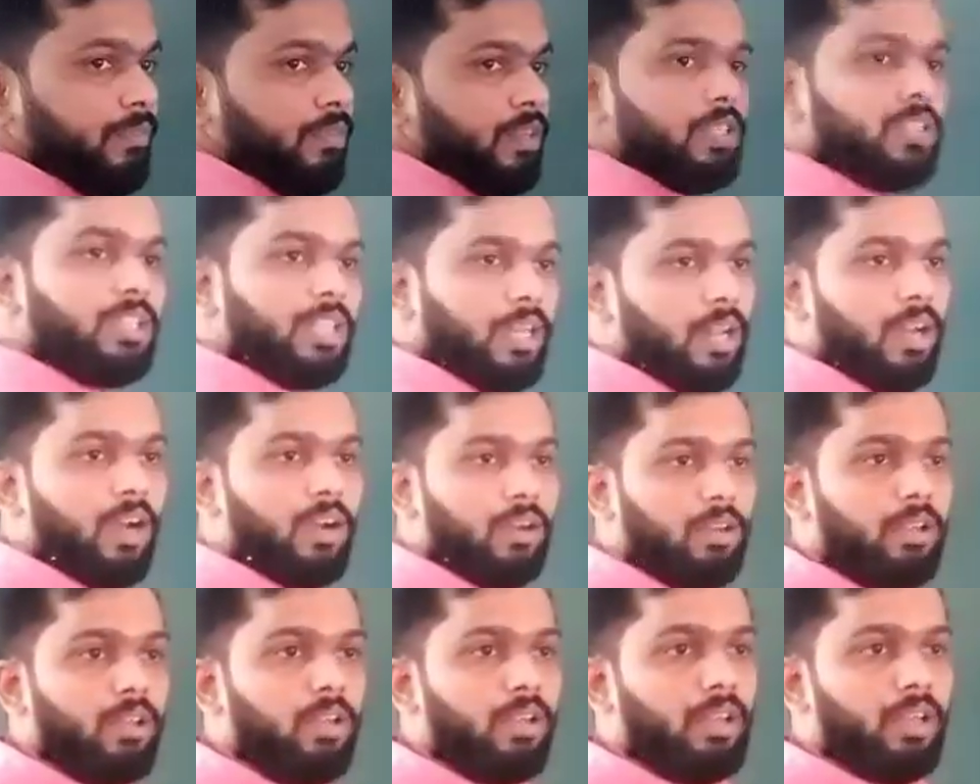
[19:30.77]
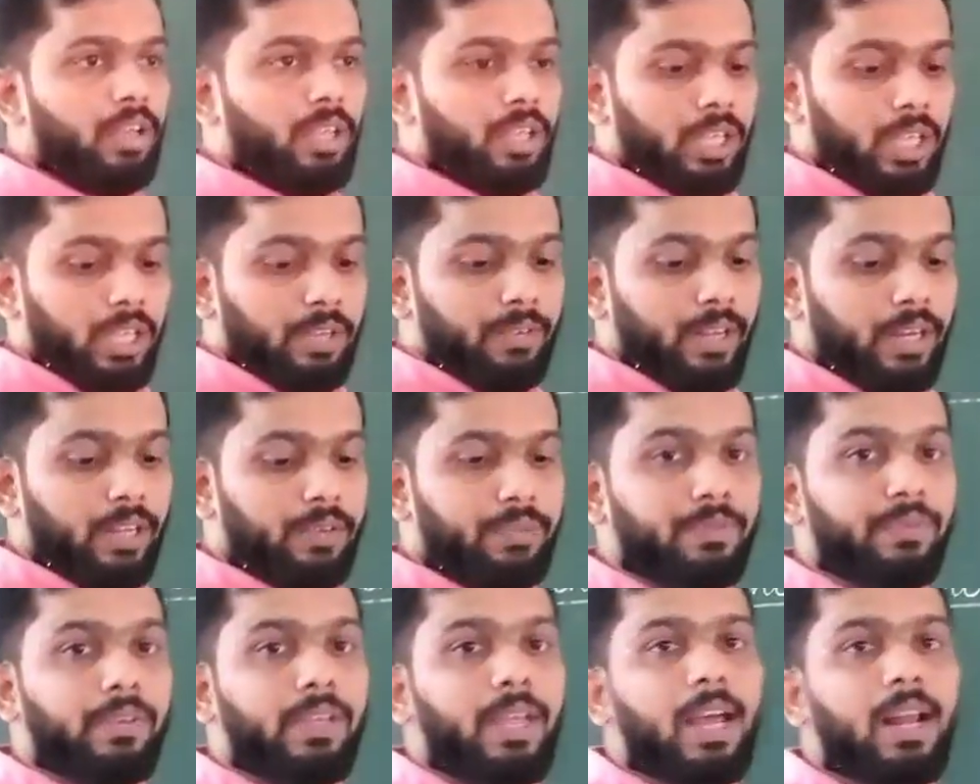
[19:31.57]
Is it now? Even
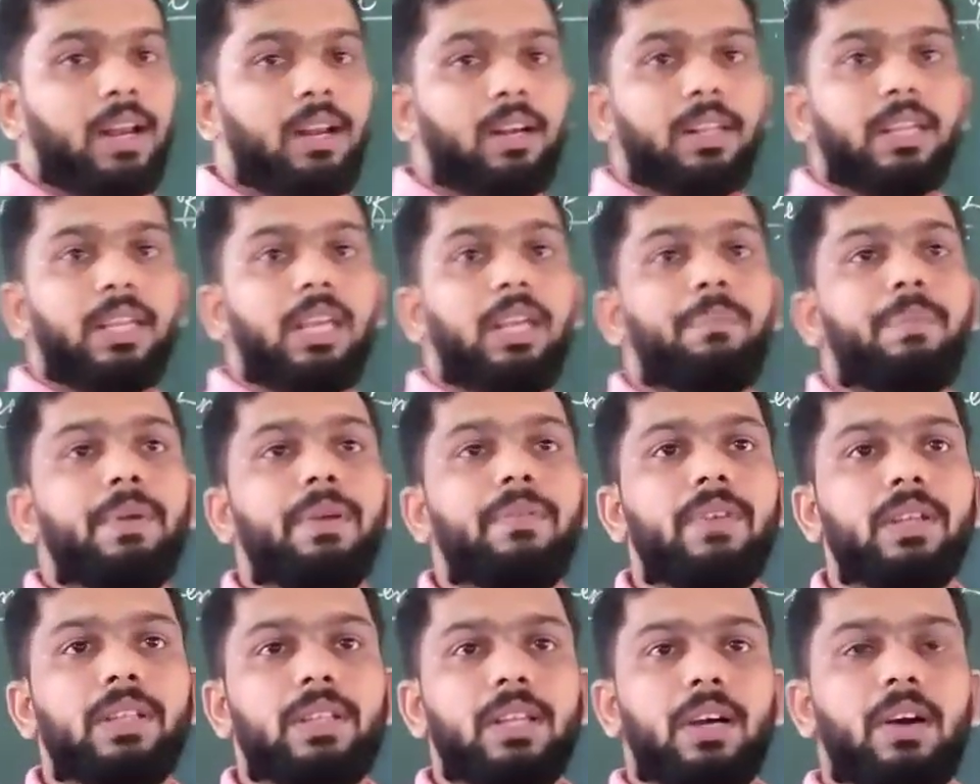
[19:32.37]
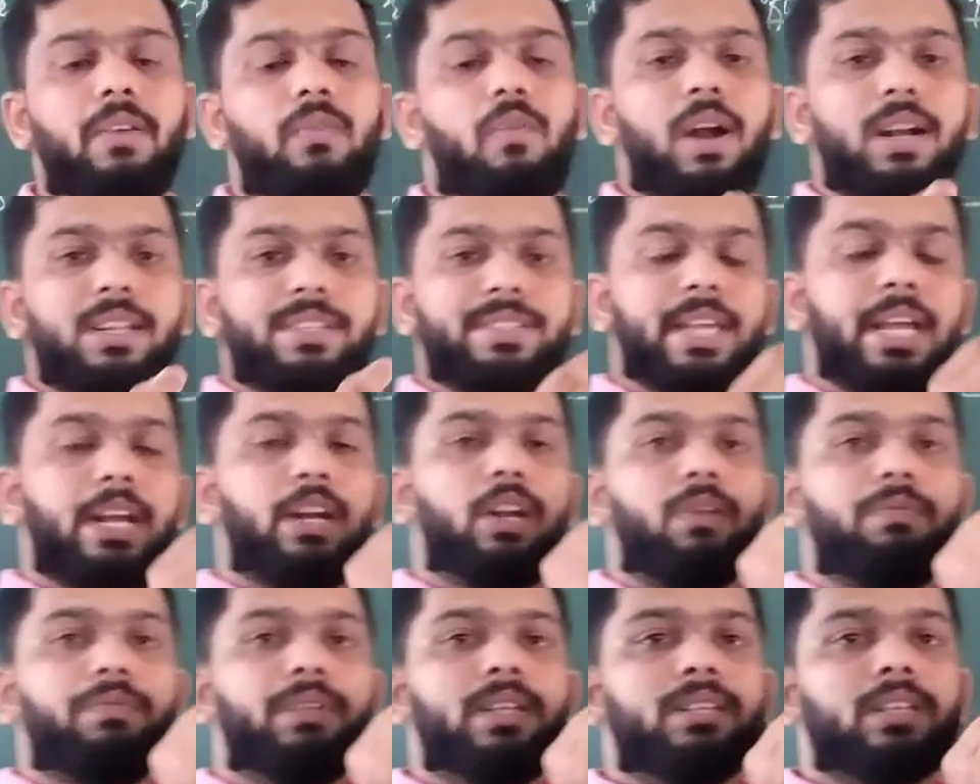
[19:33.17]
if we are keeping with the one side
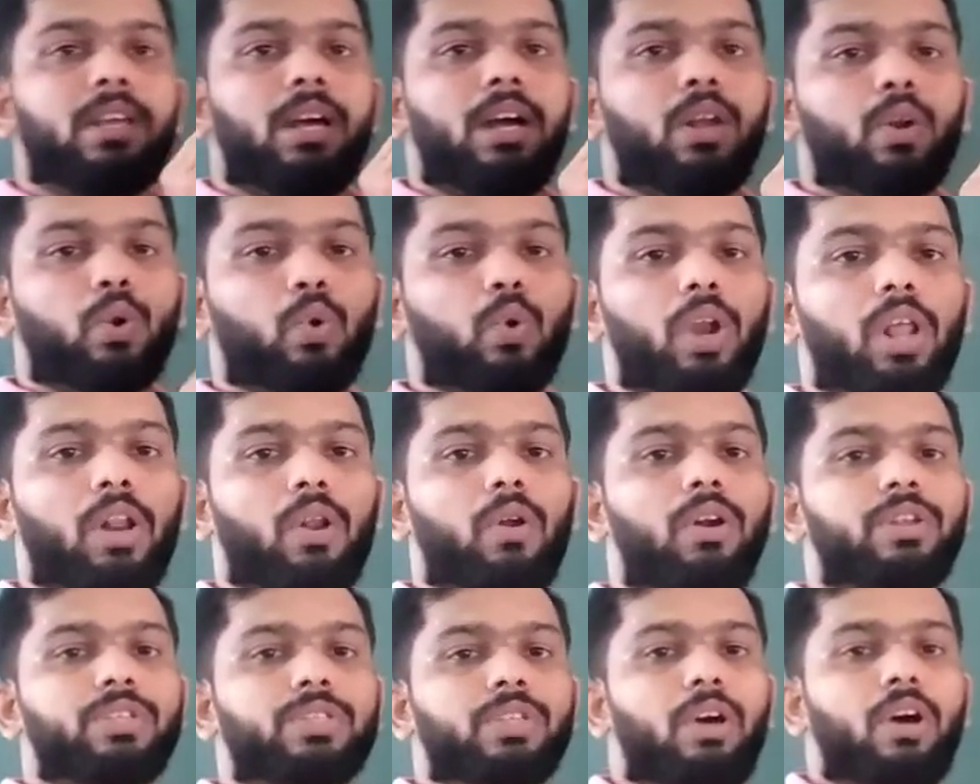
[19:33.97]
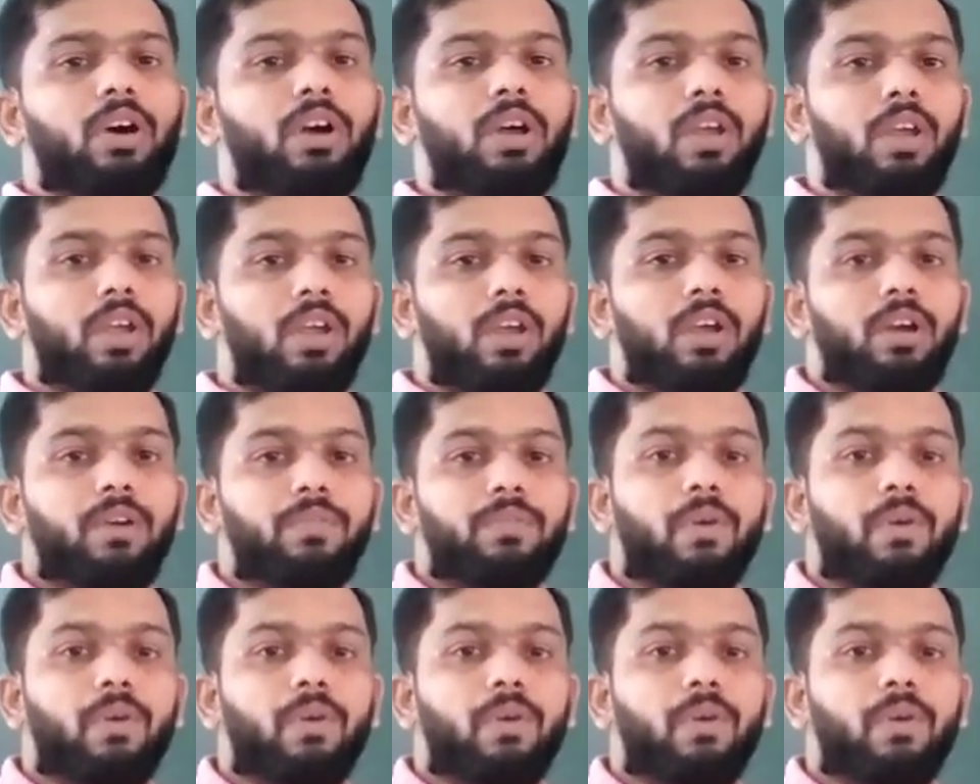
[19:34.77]
of the roller also,